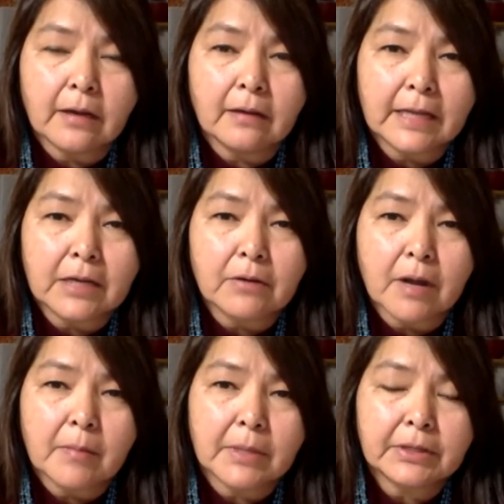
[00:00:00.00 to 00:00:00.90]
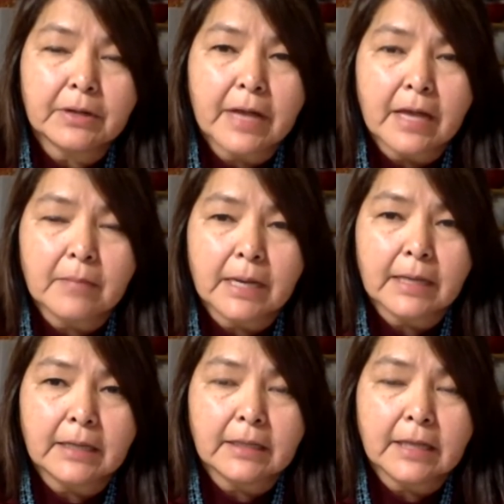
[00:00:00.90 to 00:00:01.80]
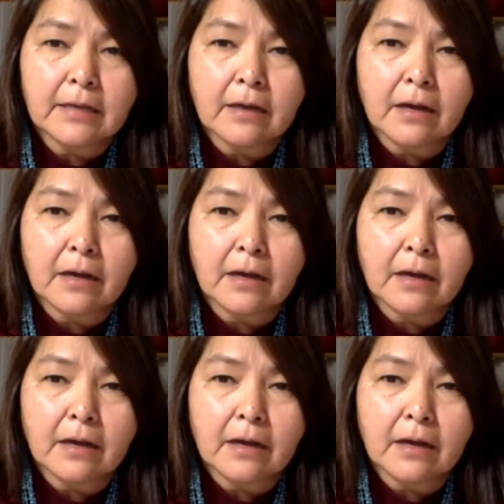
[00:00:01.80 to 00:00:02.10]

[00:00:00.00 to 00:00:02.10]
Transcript: late grandmother and my late